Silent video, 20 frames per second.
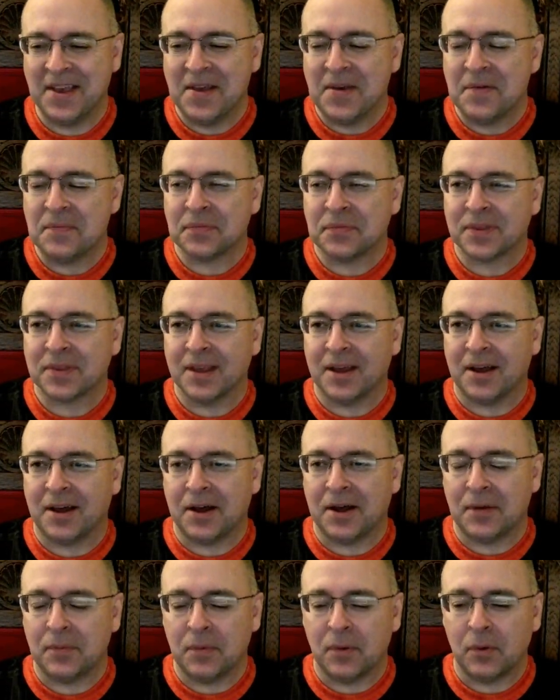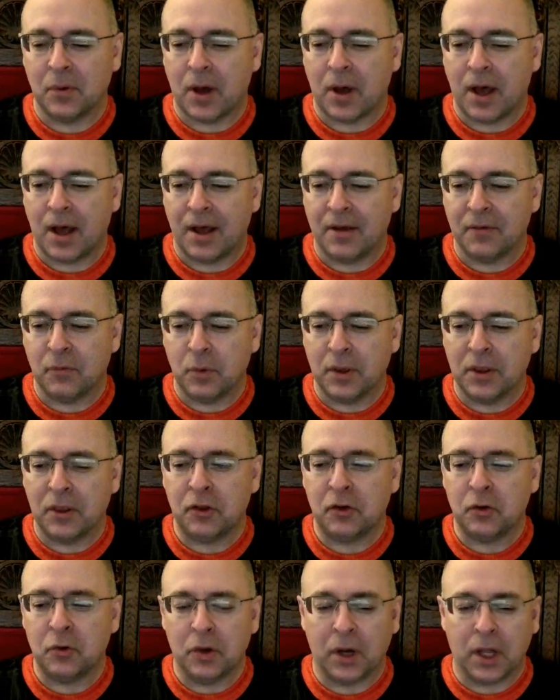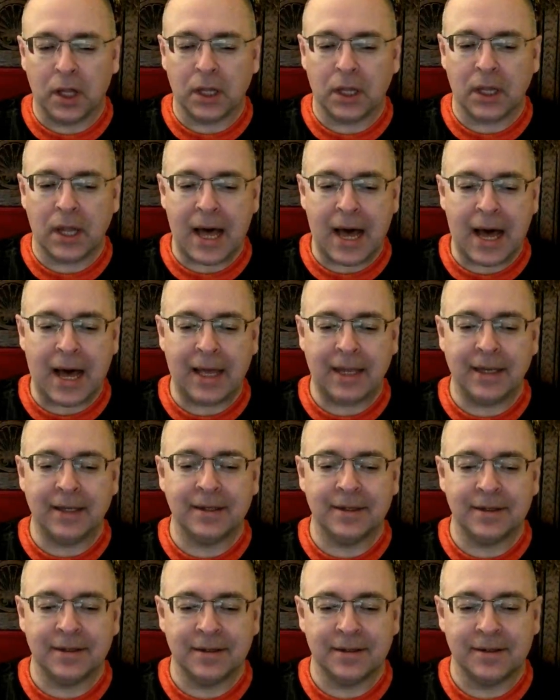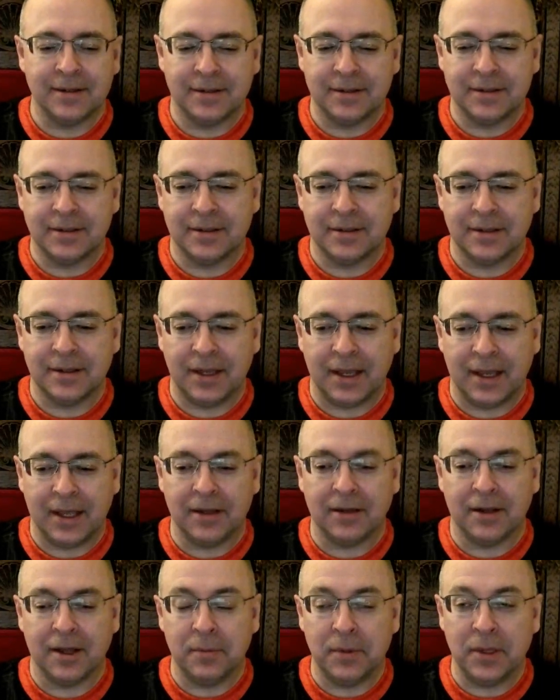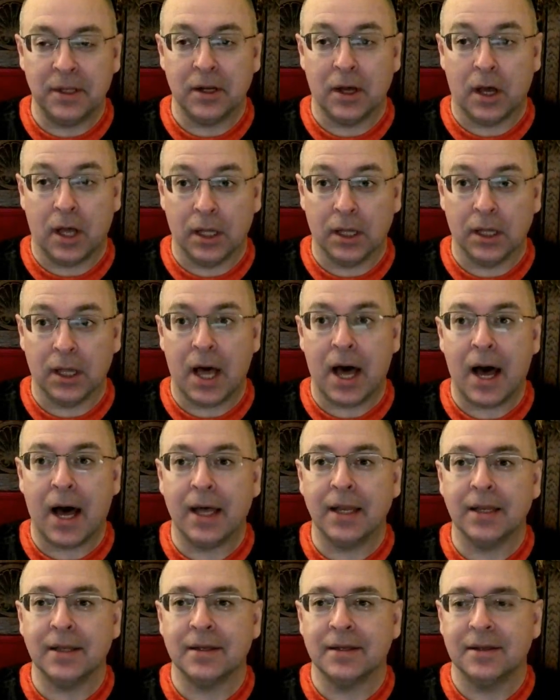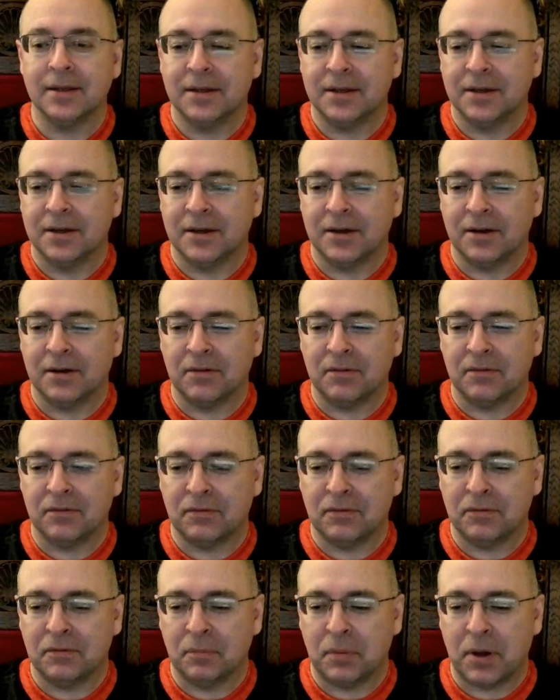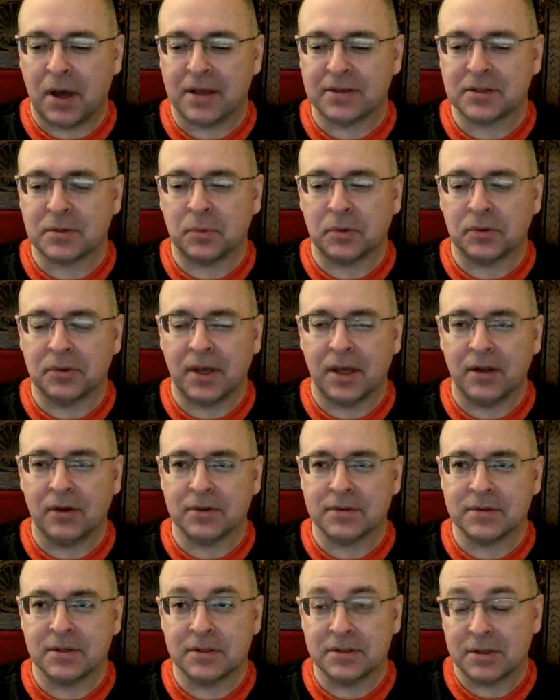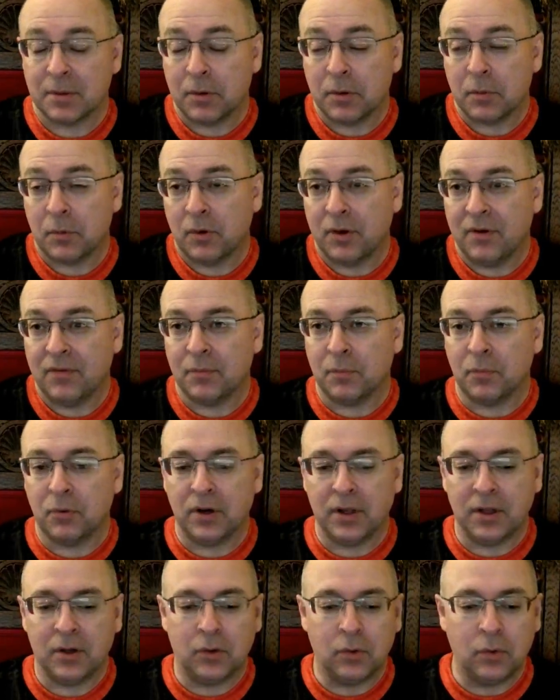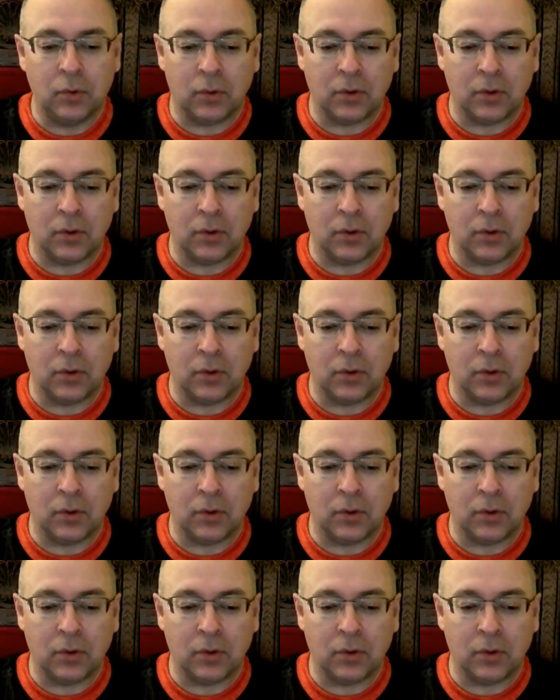I went through a lot, and I mean a lot, of possible titles. Some of them were even pretty cool,